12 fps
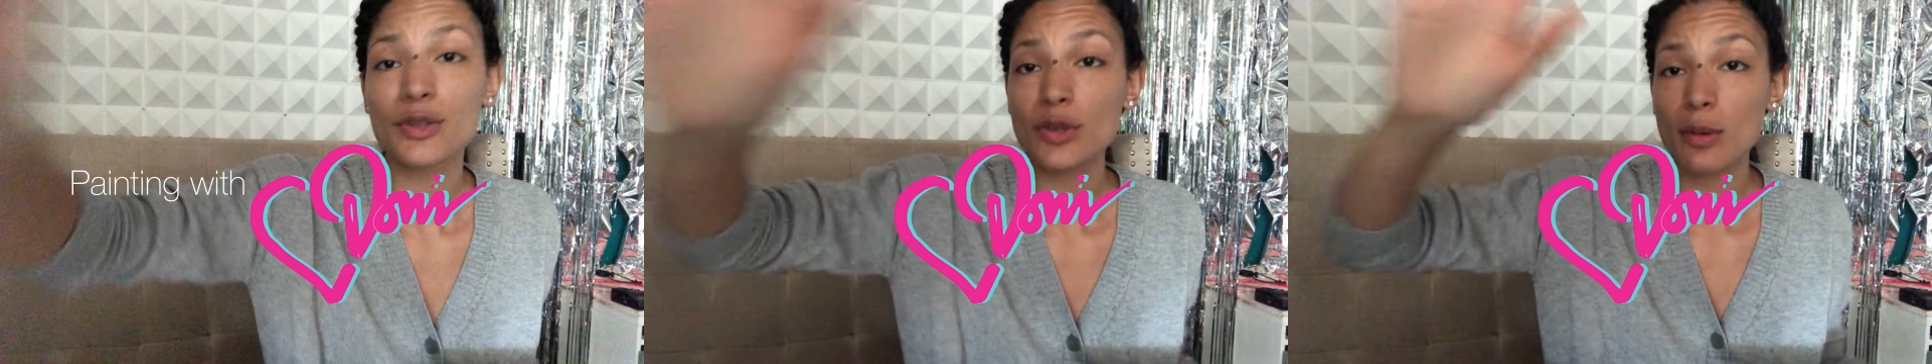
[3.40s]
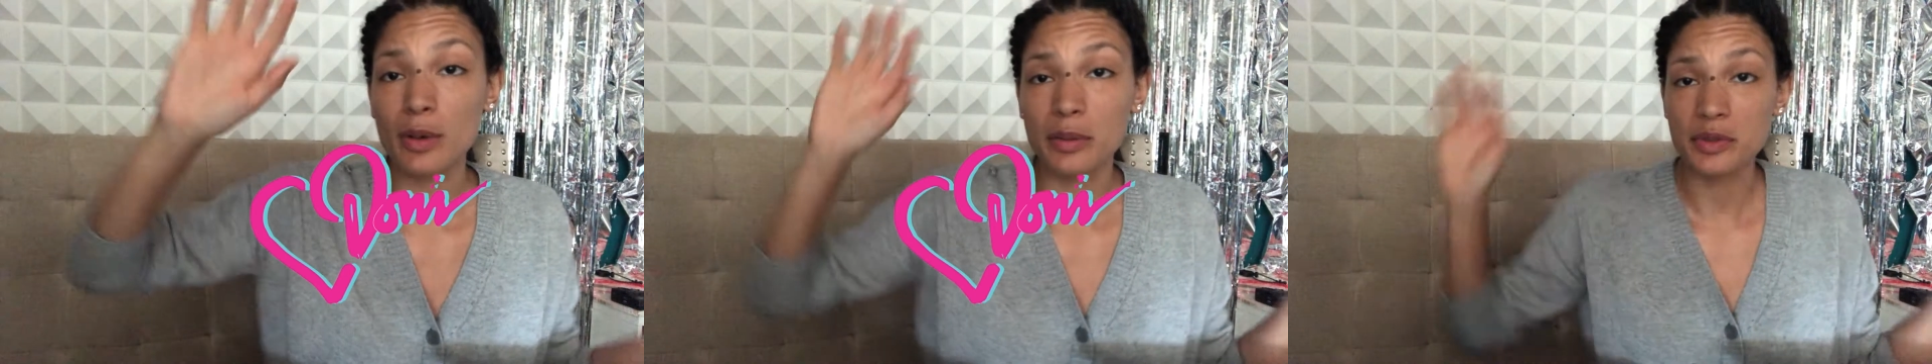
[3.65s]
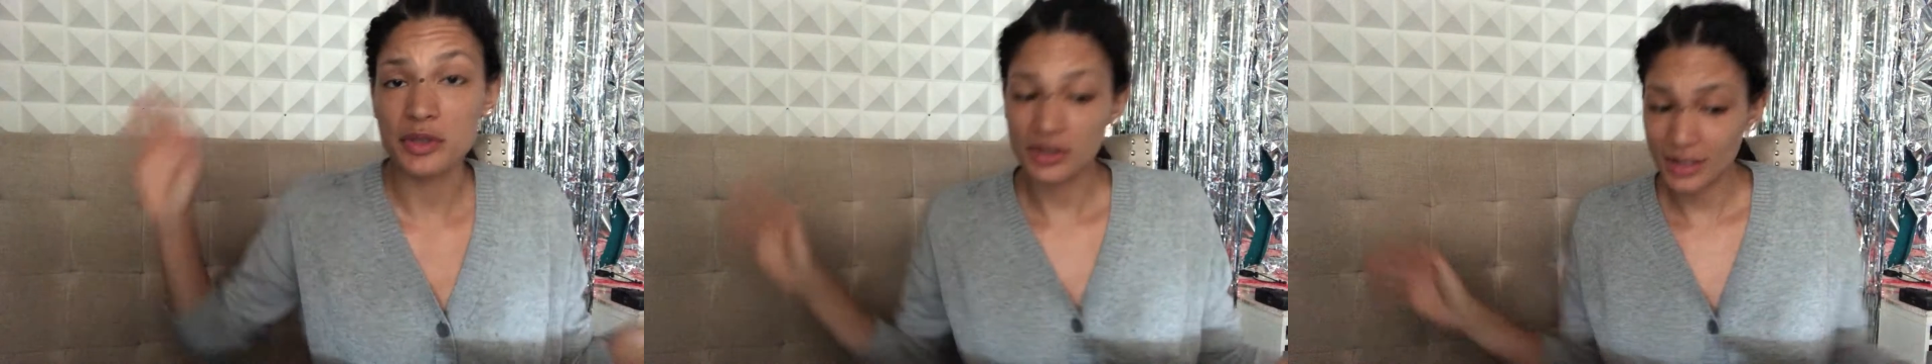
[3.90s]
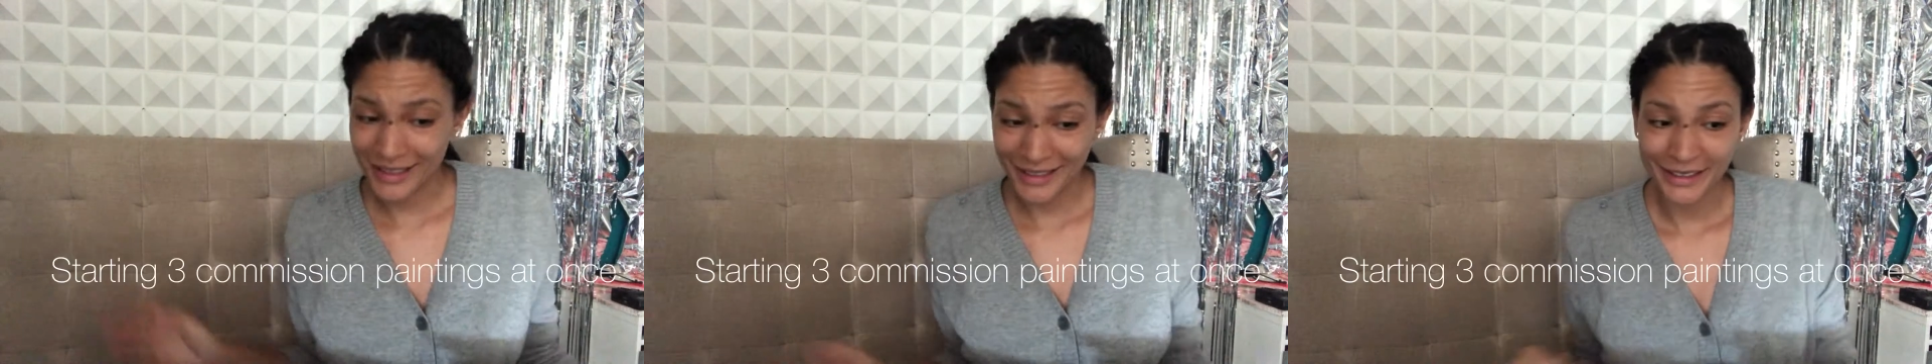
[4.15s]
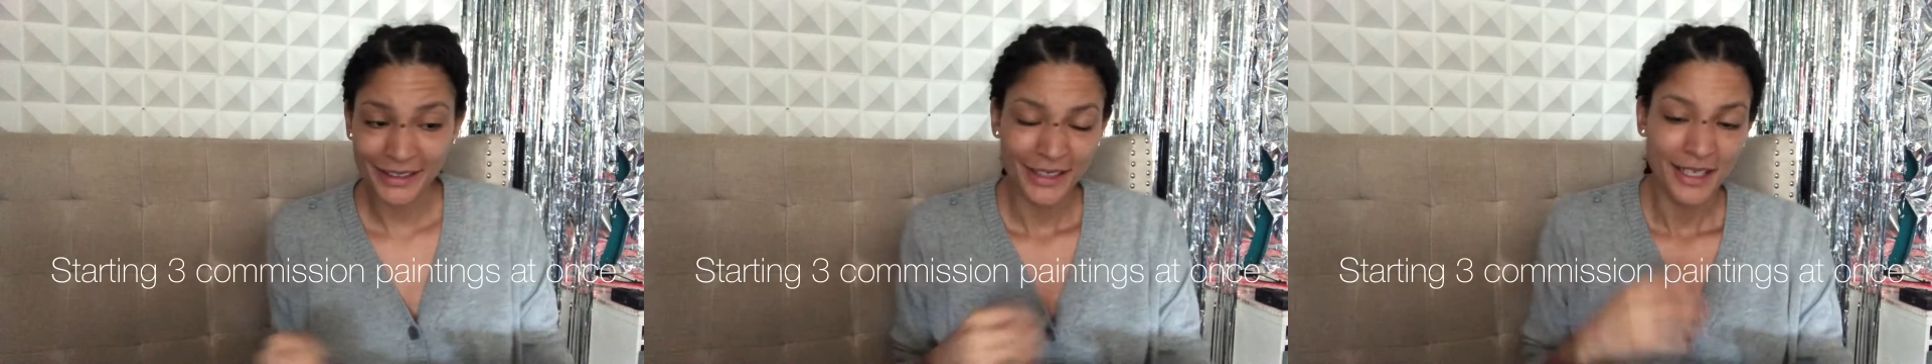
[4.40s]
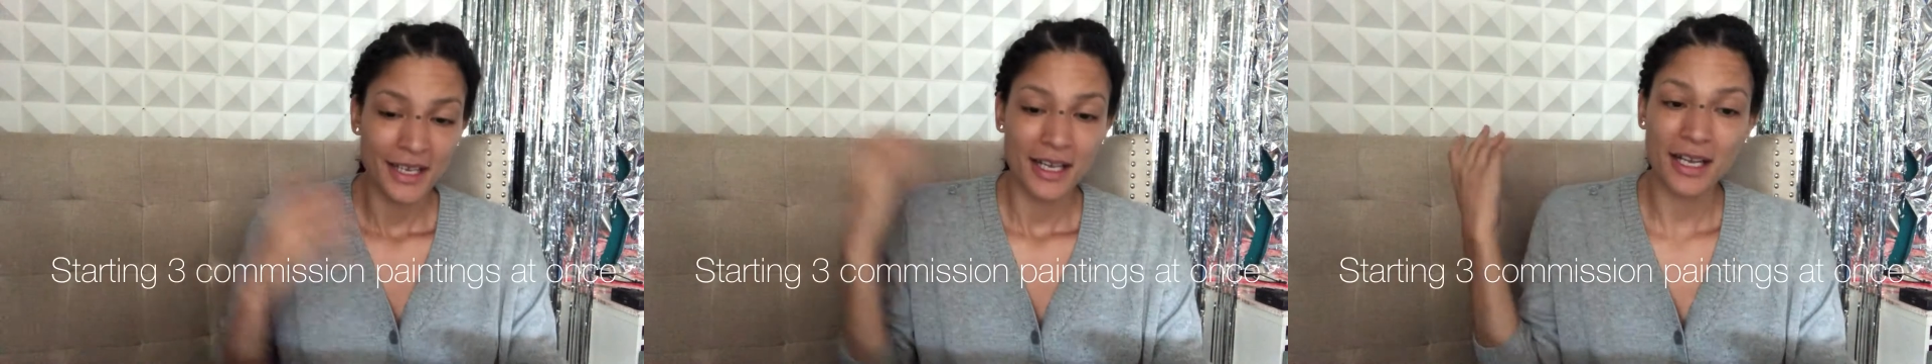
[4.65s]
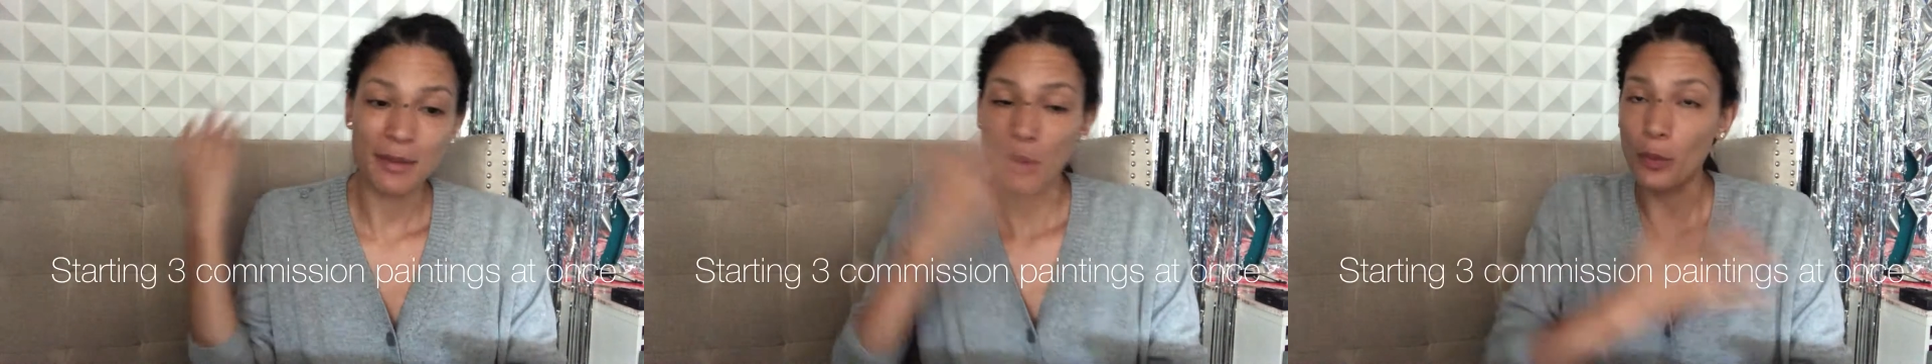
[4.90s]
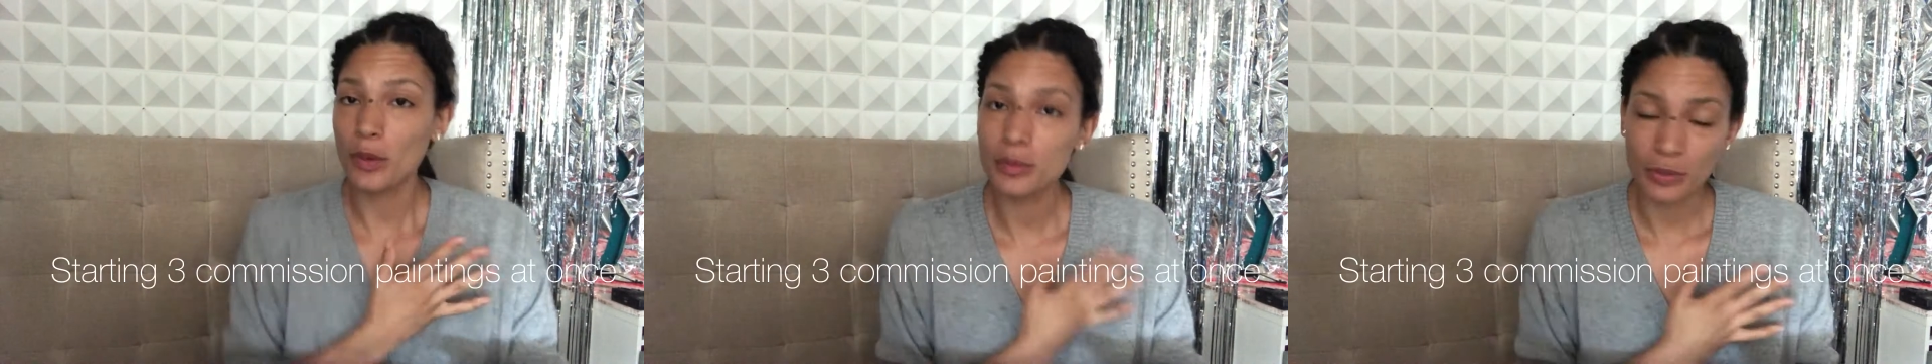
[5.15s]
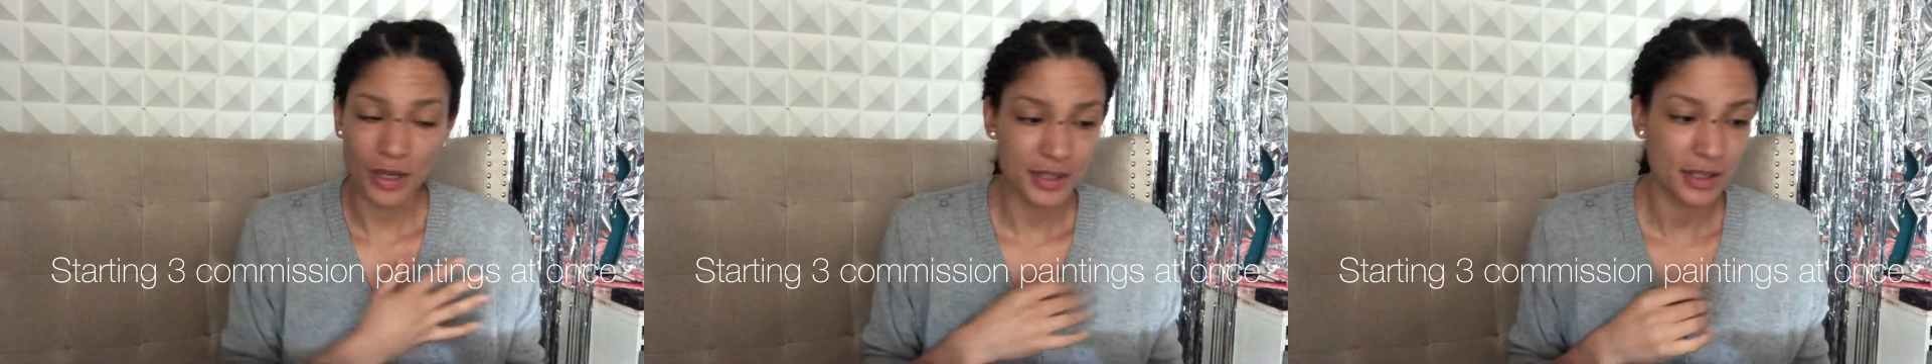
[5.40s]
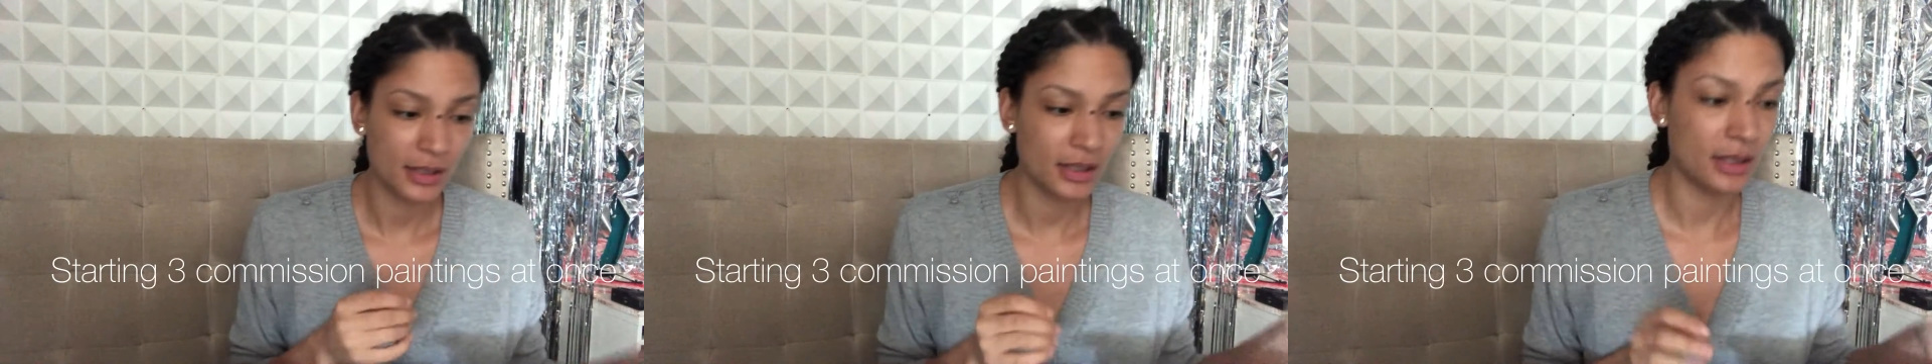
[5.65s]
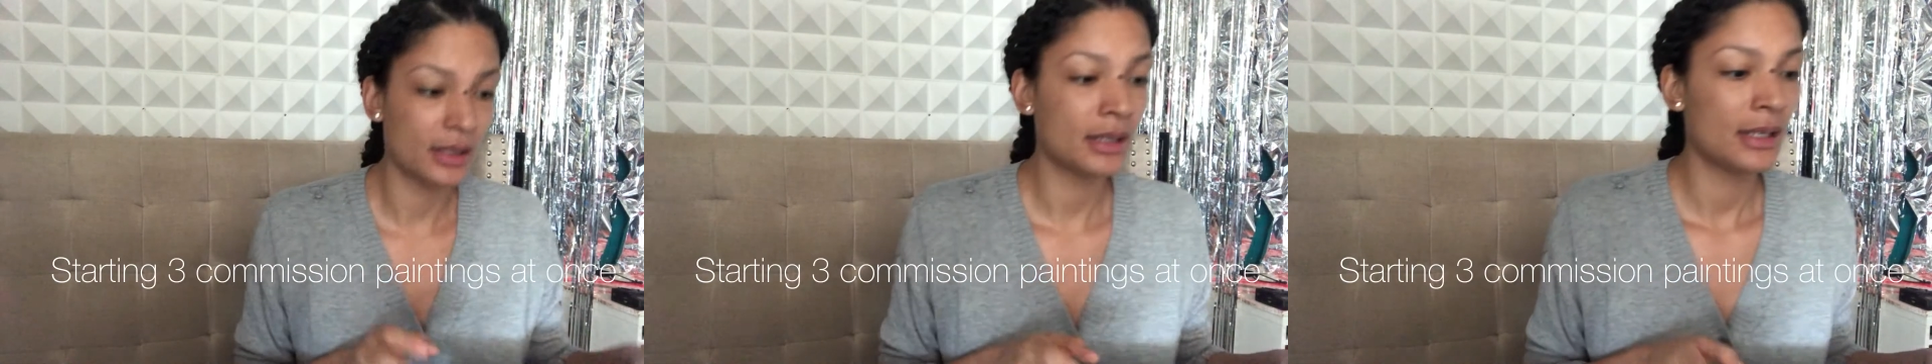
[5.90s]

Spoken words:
I'm on a mission today. I got my one project done.